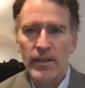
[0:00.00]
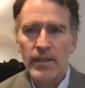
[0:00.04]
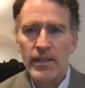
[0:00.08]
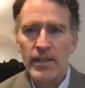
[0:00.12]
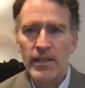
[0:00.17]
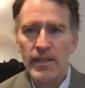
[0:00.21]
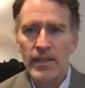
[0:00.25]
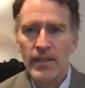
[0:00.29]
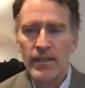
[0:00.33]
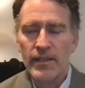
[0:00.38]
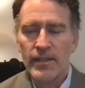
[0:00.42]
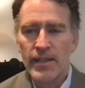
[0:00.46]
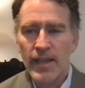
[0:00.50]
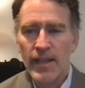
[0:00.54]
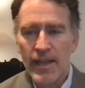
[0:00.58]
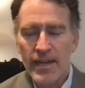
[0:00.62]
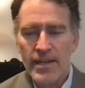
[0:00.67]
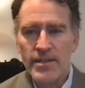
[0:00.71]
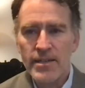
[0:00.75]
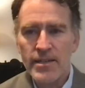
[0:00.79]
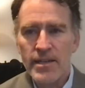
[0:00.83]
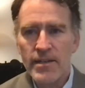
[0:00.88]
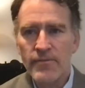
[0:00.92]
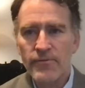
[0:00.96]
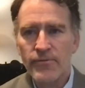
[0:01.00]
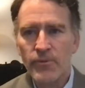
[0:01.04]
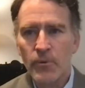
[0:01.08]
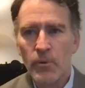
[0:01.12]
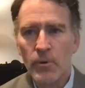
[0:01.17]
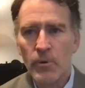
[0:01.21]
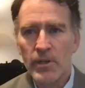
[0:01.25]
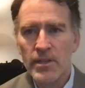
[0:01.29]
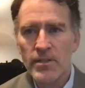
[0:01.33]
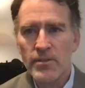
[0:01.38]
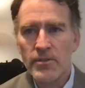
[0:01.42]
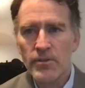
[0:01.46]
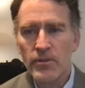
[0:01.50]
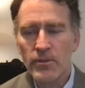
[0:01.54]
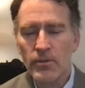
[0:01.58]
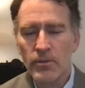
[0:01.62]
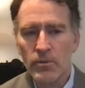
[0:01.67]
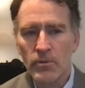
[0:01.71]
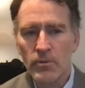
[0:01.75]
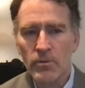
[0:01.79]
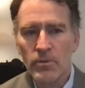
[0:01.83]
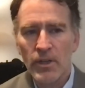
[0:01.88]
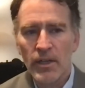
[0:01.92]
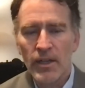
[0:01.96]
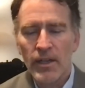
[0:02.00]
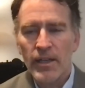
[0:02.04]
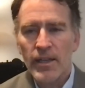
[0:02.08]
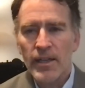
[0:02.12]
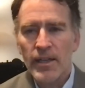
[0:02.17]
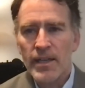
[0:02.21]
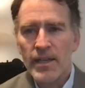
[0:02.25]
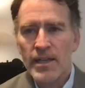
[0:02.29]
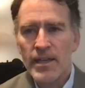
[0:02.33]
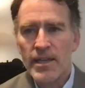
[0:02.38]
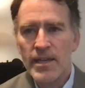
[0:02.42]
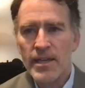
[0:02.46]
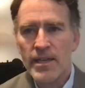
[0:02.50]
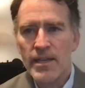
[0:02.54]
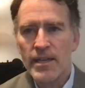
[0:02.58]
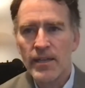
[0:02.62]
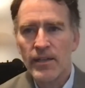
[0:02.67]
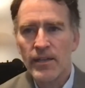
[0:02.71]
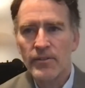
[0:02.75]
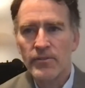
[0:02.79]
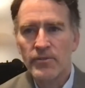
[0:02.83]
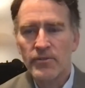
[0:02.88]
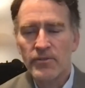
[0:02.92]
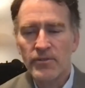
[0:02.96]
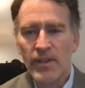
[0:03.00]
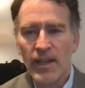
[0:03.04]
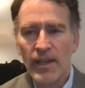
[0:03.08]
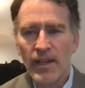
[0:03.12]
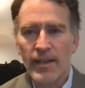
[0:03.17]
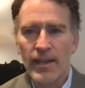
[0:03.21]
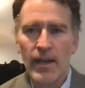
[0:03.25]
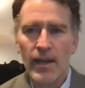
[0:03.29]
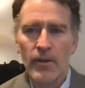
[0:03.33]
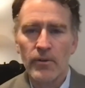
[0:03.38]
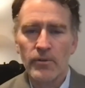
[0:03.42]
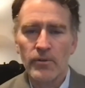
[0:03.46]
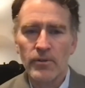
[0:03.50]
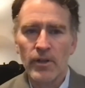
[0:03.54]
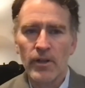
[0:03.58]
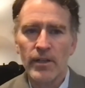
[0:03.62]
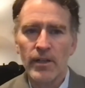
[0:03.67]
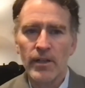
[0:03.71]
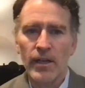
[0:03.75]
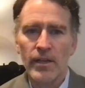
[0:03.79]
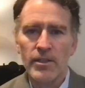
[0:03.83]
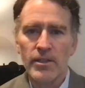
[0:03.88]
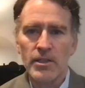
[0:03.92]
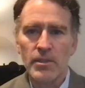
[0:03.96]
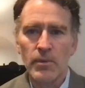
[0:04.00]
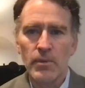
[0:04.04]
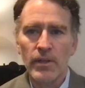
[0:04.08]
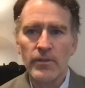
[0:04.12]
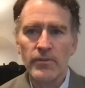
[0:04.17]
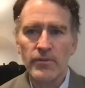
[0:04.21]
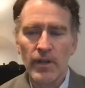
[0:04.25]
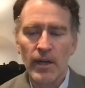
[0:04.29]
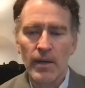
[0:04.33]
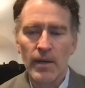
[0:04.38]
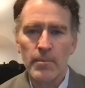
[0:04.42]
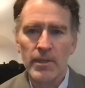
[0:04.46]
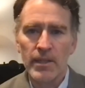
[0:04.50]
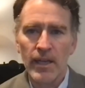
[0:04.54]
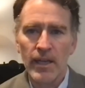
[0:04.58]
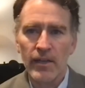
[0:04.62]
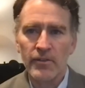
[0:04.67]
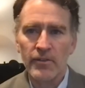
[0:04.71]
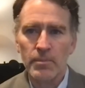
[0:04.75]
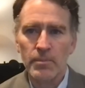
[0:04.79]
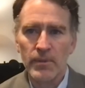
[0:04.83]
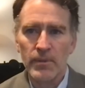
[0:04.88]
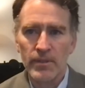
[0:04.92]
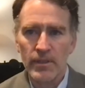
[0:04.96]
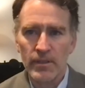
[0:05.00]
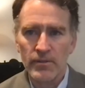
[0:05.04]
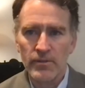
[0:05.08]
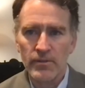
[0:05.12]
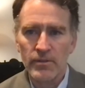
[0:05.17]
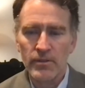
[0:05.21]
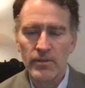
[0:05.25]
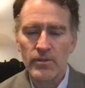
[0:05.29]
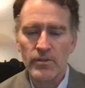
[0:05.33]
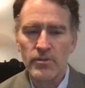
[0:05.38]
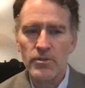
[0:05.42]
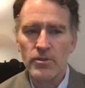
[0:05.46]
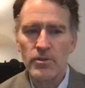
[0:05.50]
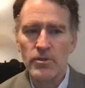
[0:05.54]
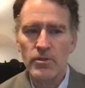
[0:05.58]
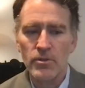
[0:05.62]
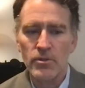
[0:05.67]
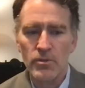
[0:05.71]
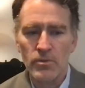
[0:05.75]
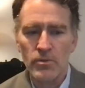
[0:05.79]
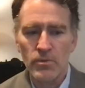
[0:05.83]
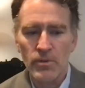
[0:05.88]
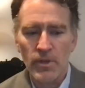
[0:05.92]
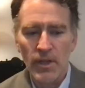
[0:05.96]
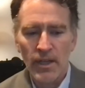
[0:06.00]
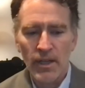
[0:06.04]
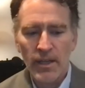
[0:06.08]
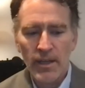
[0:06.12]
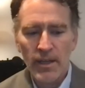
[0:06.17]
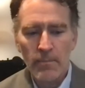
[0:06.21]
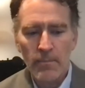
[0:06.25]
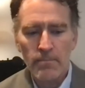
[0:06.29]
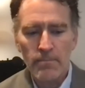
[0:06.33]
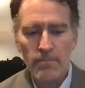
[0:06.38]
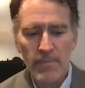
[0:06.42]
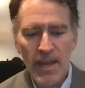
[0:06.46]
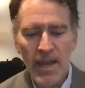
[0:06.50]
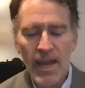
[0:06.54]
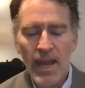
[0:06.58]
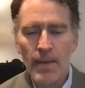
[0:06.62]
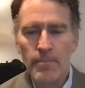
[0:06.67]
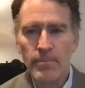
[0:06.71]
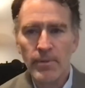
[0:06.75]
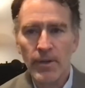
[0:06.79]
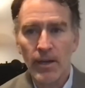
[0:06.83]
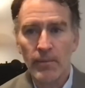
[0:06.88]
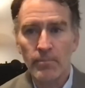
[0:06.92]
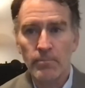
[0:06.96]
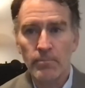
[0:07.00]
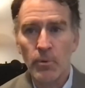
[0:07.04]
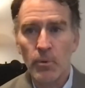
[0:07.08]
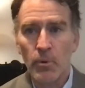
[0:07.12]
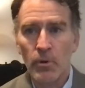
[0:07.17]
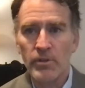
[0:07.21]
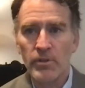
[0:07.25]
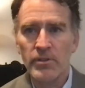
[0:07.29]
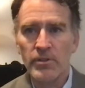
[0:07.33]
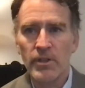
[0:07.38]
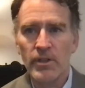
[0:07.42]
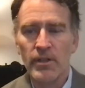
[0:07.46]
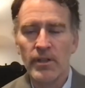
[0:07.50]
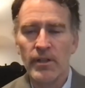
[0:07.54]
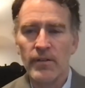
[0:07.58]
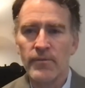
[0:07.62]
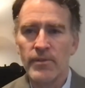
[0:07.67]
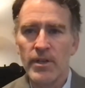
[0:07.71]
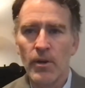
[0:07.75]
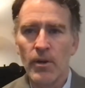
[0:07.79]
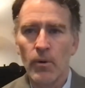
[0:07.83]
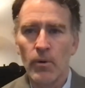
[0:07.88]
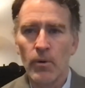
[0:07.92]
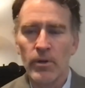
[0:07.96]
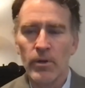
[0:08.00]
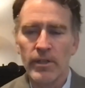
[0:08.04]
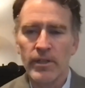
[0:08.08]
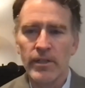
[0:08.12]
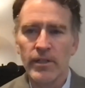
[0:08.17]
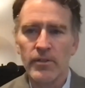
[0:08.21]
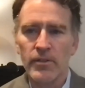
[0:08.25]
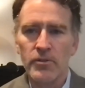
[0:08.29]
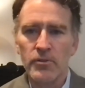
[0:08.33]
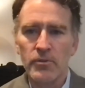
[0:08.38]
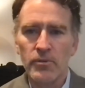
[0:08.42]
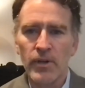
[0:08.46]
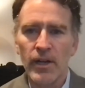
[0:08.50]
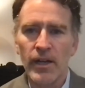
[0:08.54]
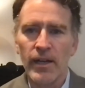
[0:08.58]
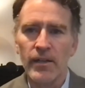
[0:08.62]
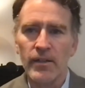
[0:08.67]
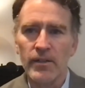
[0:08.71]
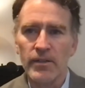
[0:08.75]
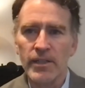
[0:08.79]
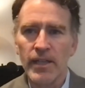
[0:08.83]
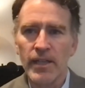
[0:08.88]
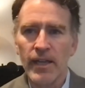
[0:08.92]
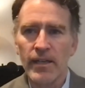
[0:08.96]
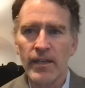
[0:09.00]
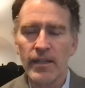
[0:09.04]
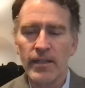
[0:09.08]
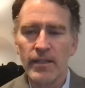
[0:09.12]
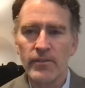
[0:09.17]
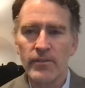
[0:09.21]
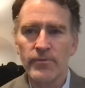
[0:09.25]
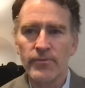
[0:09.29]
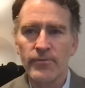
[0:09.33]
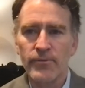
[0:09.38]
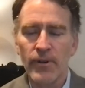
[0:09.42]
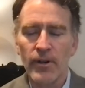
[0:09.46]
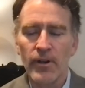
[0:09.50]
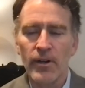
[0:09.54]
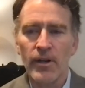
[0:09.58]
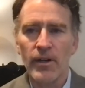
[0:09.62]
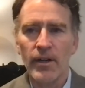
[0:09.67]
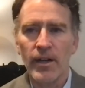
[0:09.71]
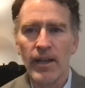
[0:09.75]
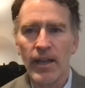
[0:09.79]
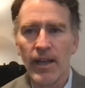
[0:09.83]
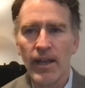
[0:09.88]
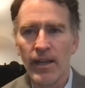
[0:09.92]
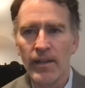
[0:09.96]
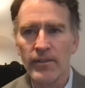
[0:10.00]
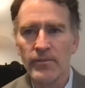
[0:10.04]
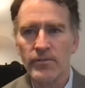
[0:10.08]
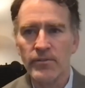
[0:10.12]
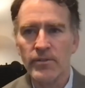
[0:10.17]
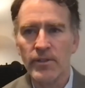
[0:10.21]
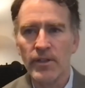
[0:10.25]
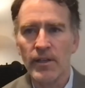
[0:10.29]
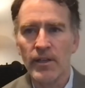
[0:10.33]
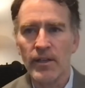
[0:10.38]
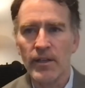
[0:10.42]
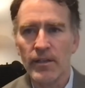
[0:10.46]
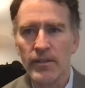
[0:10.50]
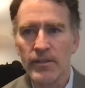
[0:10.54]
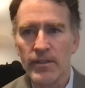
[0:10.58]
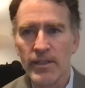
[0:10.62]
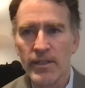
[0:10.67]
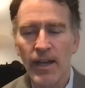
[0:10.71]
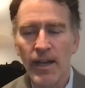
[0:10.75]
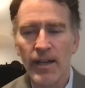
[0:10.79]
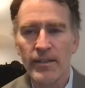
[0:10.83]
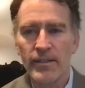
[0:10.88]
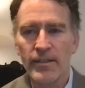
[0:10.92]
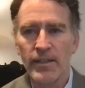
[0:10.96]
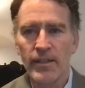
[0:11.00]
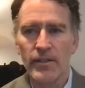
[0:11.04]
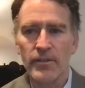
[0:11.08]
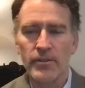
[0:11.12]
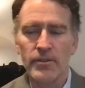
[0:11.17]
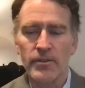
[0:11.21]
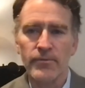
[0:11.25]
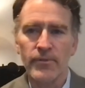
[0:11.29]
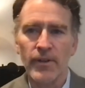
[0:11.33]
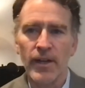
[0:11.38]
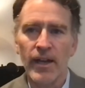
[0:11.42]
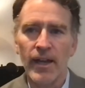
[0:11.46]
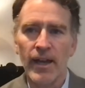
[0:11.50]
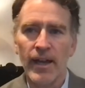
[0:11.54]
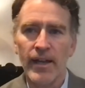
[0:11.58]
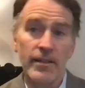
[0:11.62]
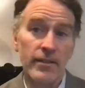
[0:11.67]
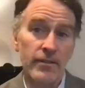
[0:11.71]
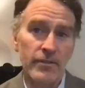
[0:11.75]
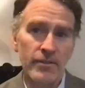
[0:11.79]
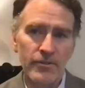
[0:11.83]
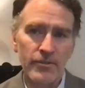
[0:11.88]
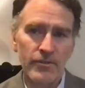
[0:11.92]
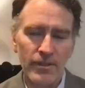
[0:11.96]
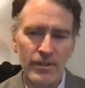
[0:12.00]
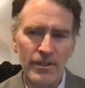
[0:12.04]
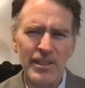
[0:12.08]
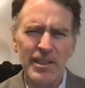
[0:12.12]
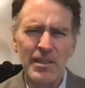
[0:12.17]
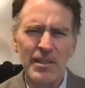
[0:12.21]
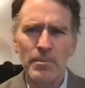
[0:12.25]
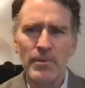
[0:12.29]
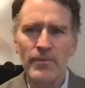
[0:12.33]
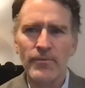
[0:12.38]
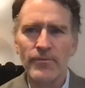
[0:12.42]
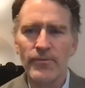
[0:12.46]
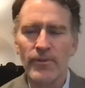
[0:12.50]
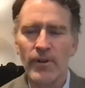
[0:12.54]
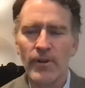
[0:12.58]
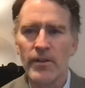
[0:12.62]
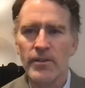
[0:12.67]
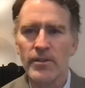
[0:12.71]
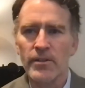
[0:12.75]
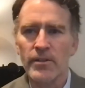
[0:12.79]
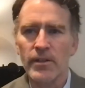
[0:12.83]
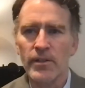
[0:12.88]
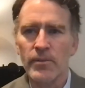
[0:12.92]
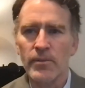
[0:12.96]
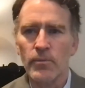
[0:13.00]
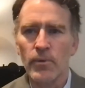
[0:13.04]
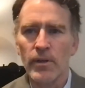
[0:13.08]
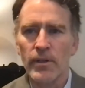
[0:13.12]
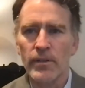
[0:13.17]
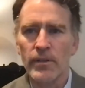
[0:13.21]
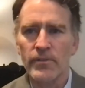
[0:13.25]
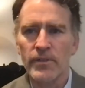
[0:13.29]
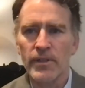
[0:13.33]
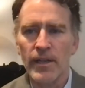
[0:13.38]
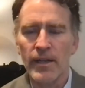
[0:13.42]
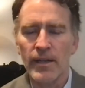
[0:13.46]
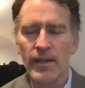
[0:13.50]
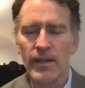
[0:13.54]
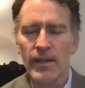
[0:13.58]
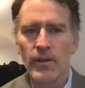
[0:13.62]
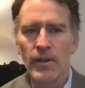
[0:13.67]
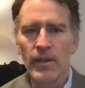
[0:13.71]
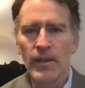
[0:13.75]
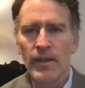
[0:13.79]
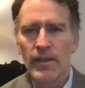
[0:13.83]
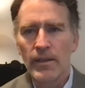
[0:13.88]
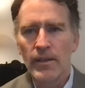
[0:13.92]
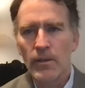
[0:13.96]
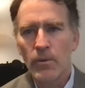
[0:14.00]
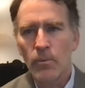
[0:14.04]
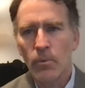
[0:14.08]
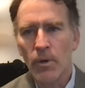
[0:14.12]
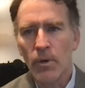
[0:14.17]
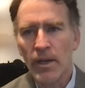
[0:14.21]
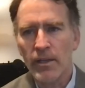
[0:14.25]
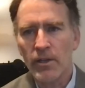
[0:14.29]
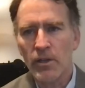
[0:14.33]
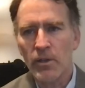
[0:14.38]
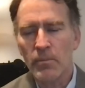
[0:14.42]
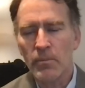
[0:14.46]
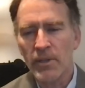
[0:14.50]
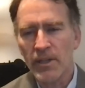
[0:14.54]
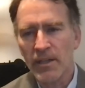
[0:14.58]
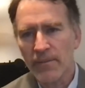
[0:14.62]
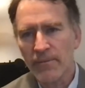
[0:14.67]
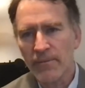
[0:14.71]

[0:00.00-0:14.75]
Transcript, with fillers: In 1842, he set out on a U.S. Army expedition to map a portion of the Oregon Trail, getting as far as uh, the Continental Divide and just a little bit farther in what is now Wyoming.